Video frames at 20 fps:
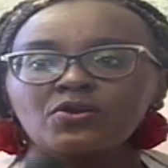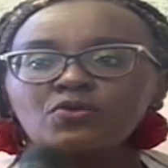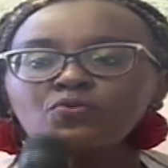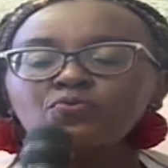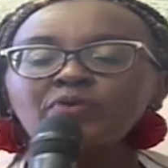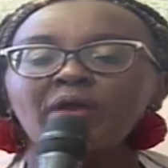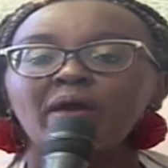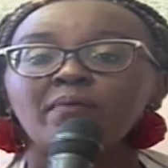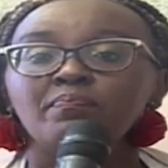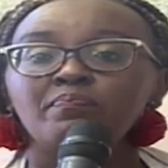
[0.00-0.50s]

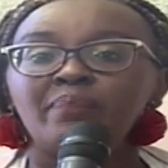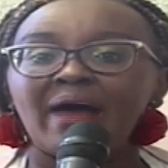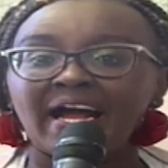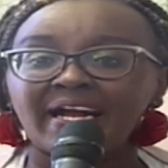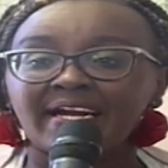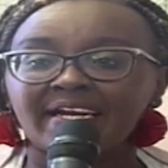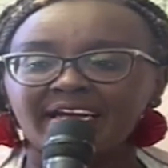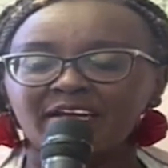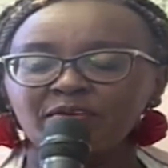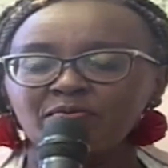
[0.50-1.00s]
We are
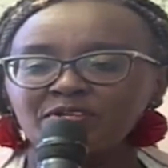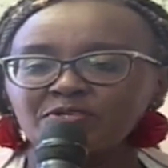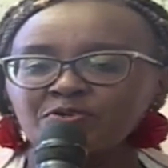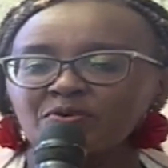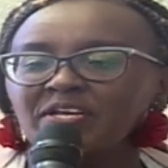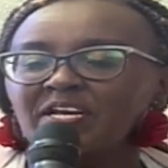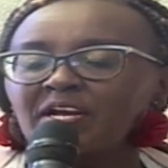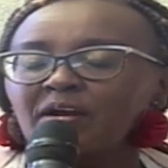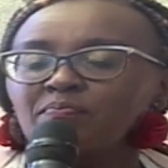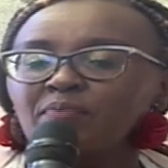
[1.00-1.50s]
back and we're
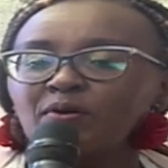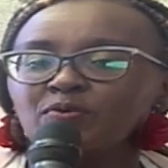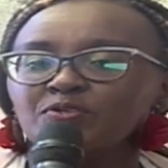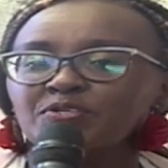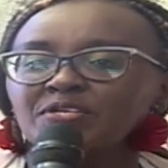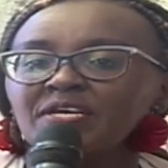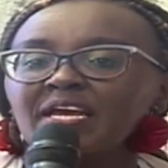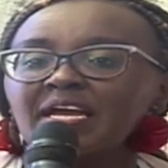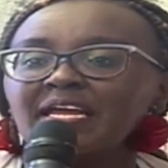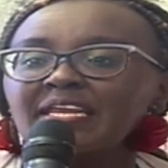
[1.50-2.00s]
talking about
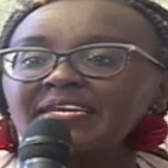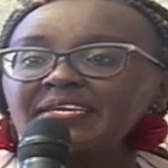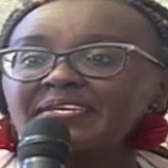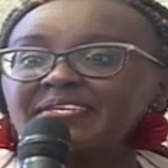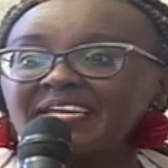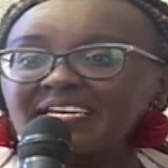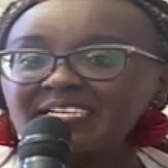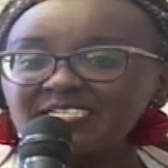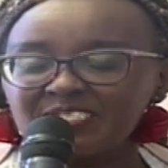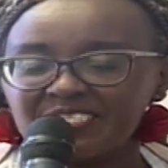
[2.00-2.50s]

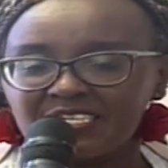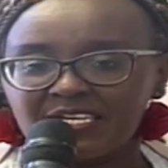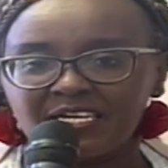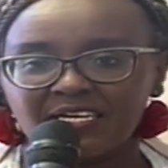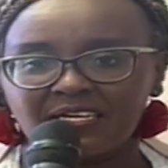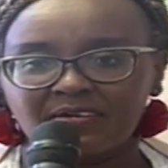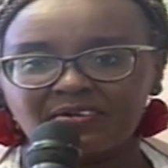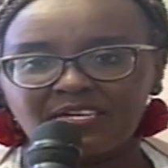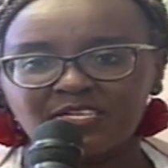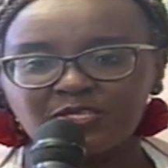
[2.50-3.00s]

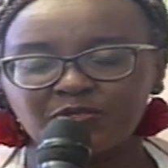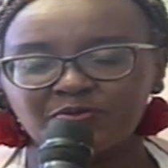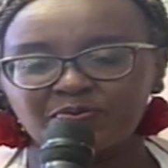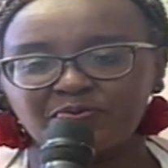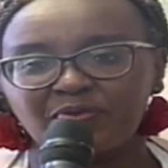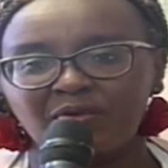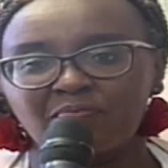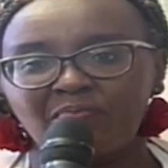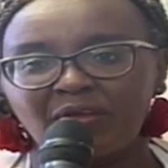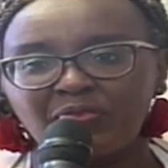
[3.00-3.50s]
dating. It's
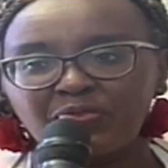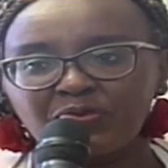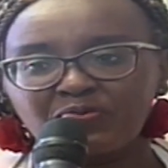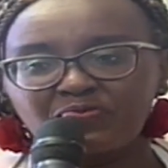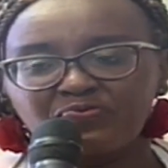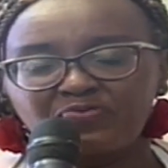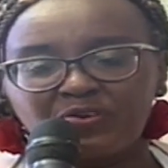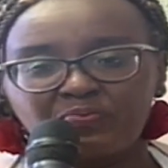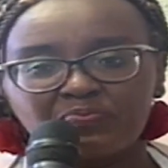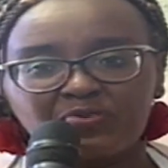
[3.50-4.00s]
the month of
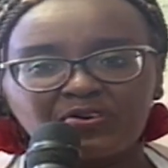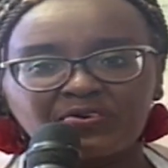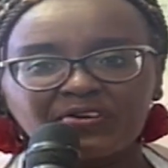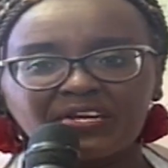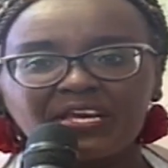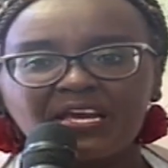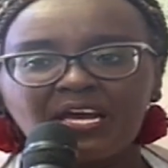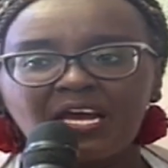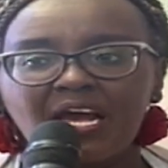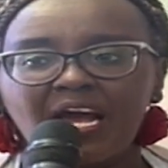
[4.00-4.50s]
February.
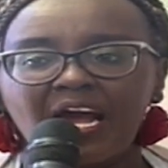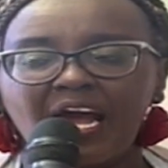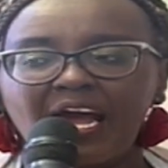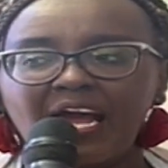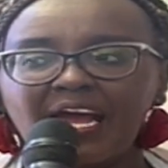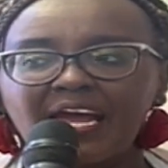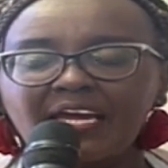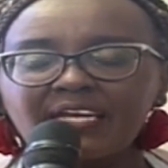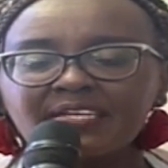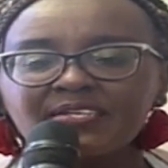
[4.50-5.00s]

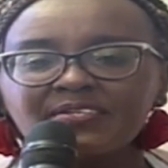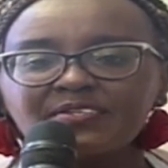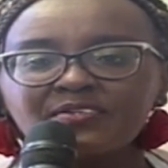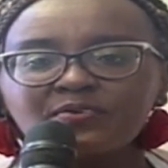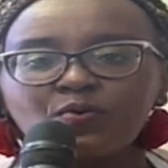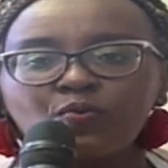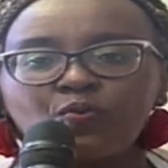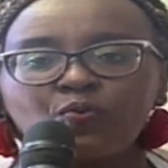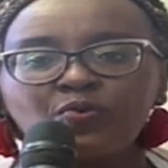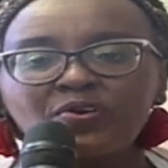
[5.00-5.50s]
And
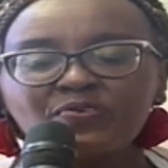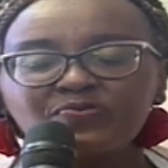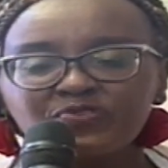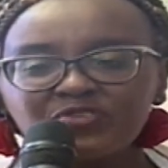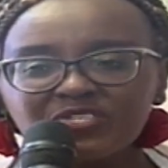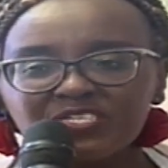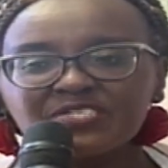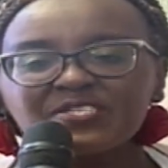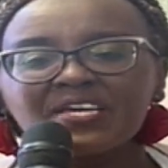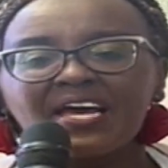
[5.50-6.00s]
we've
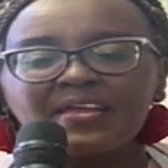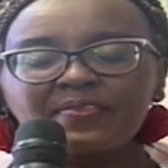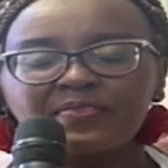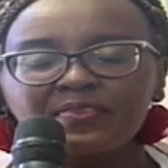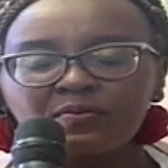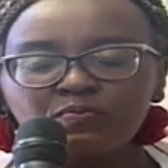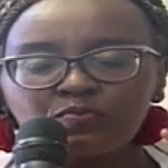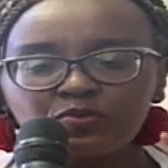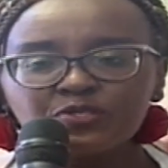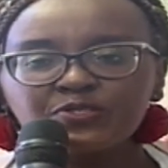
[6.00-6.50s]
just had the
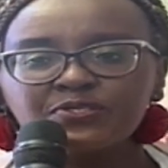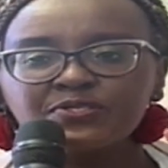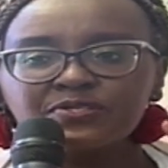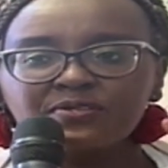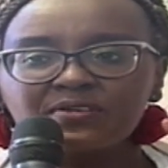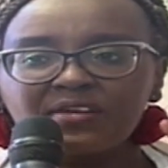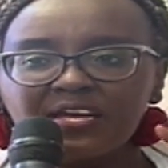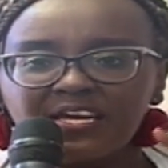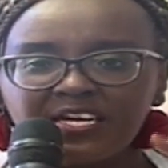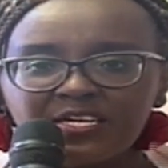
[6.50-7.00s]
most
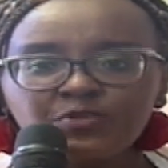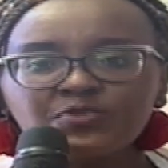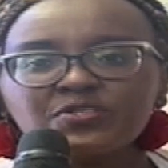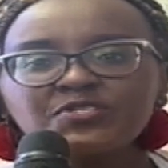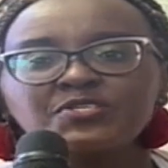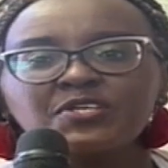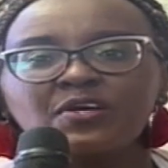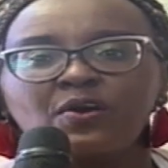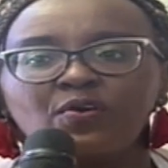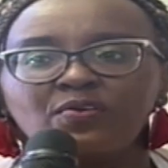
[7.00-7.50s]

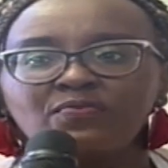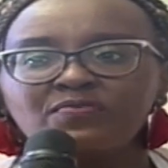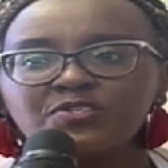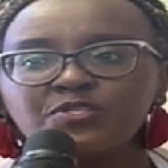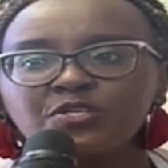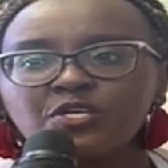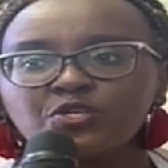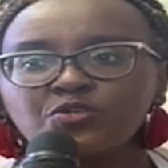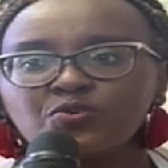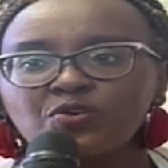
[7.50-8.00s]
interesting
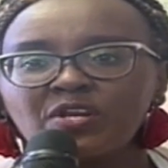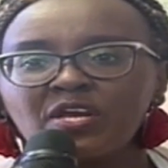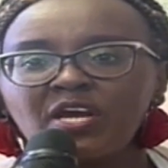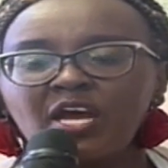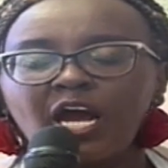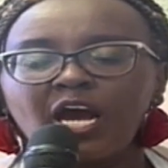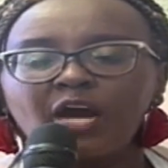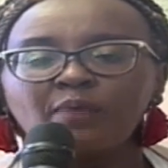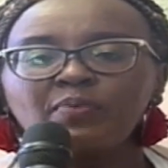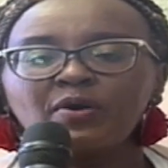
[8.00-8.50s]
conversation
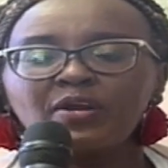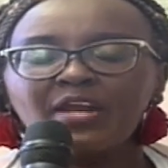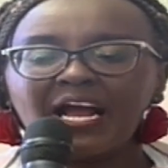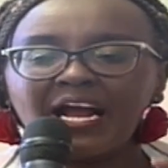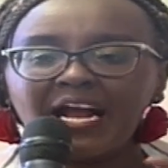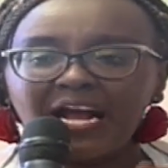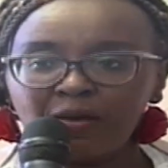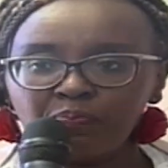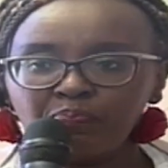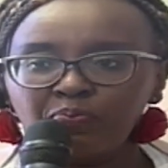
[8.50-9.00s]
about a
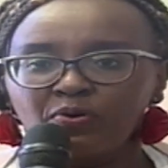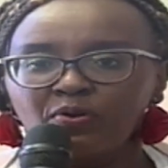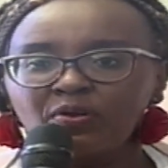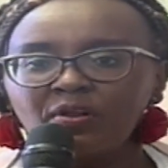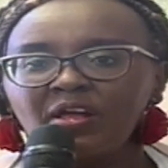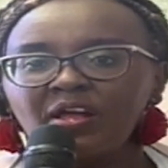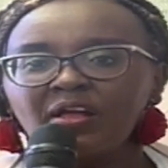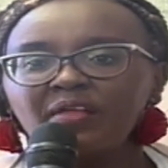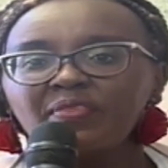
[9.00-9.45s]
couple,